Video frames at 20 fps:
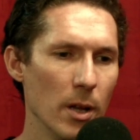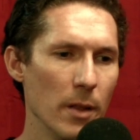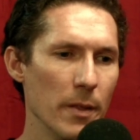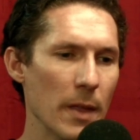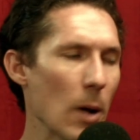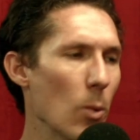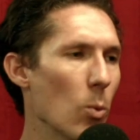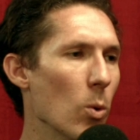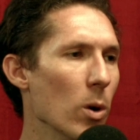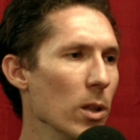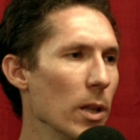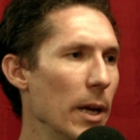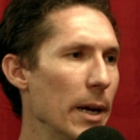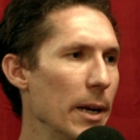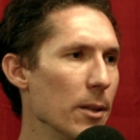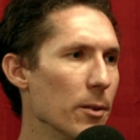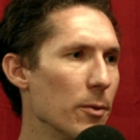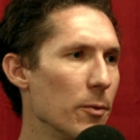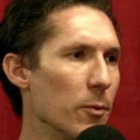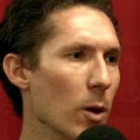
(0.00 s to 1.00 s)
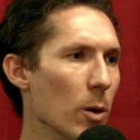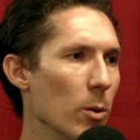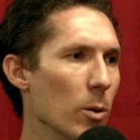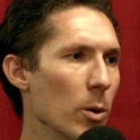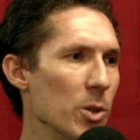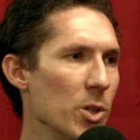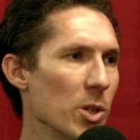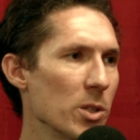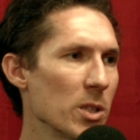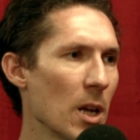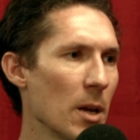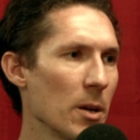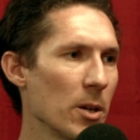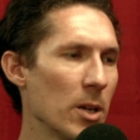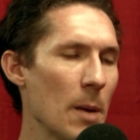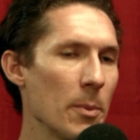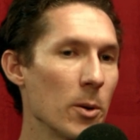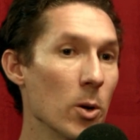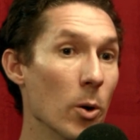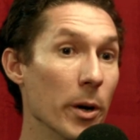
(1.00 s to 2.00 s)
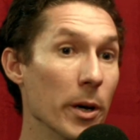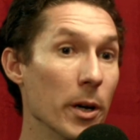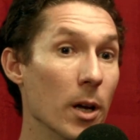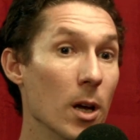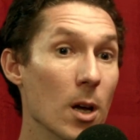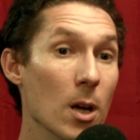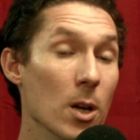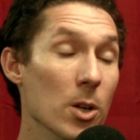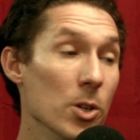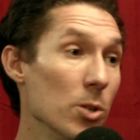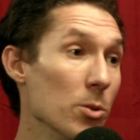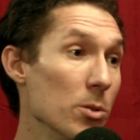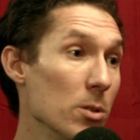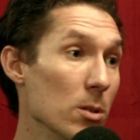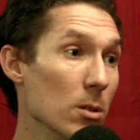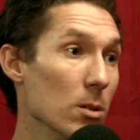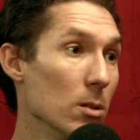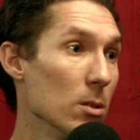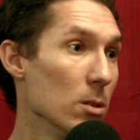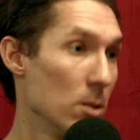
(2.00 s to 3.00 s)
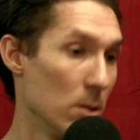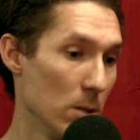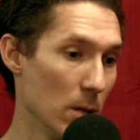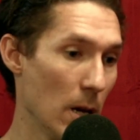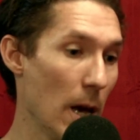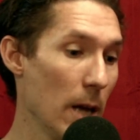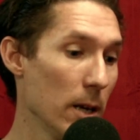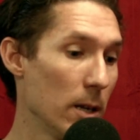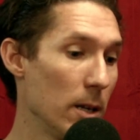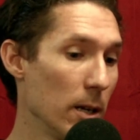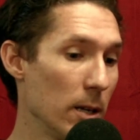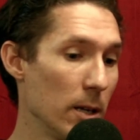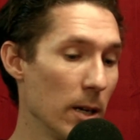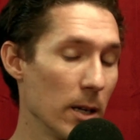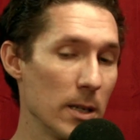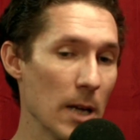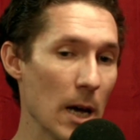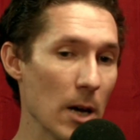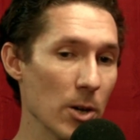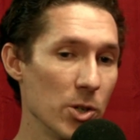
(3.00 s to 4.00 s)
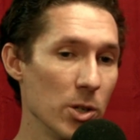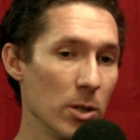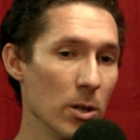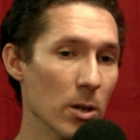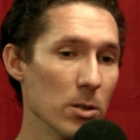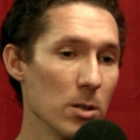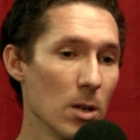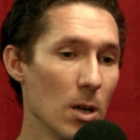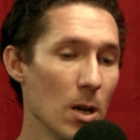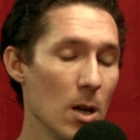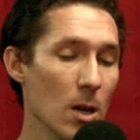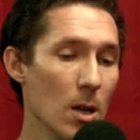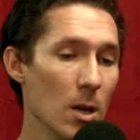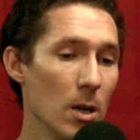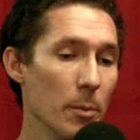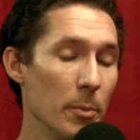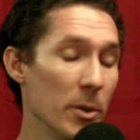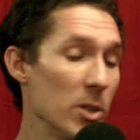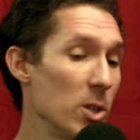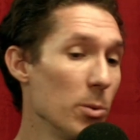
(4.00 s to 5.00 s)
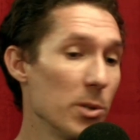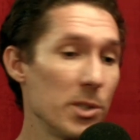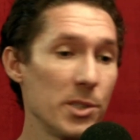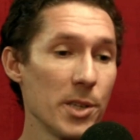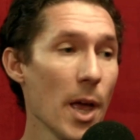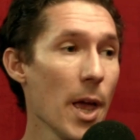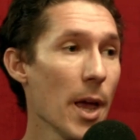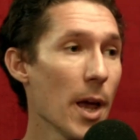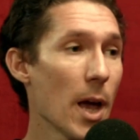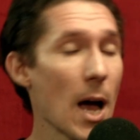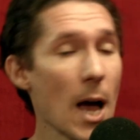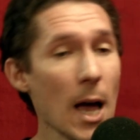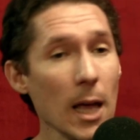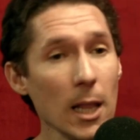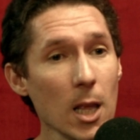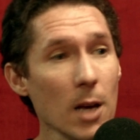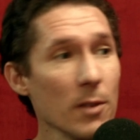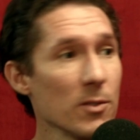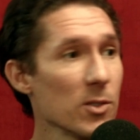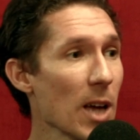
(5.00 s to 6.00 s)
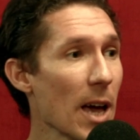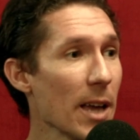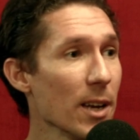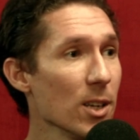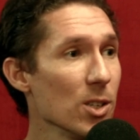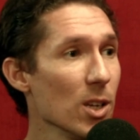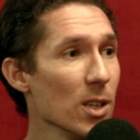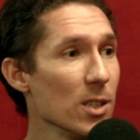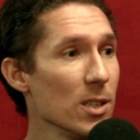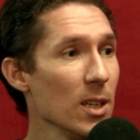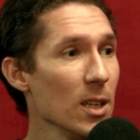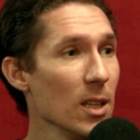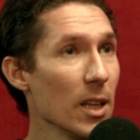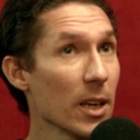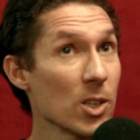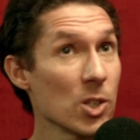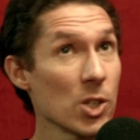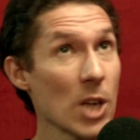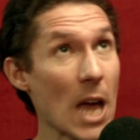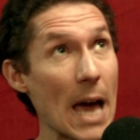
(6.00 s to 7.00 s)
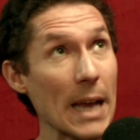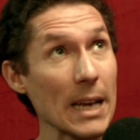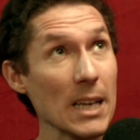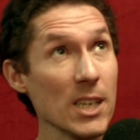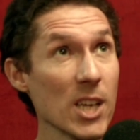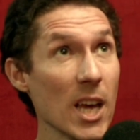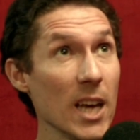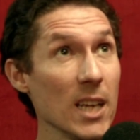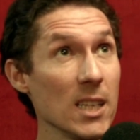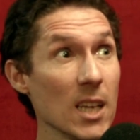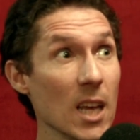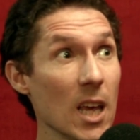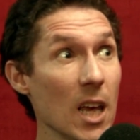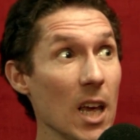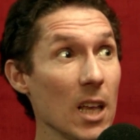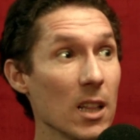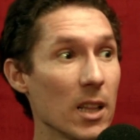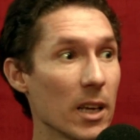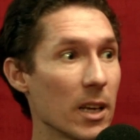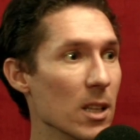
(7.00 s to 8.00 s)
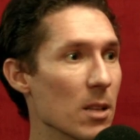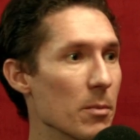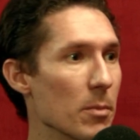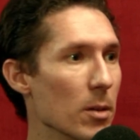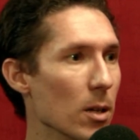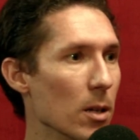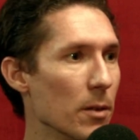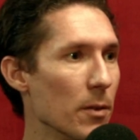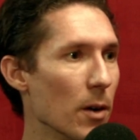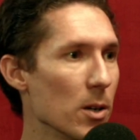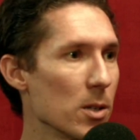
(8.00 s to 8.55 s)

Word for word: That one lady in the front row just kept going. Yeah, the one that got was, kicked out. She had yeah. to get kicked out. She goes, but she was saying, "I love Chad and JT," like Chad and JT, like in the middle yeah.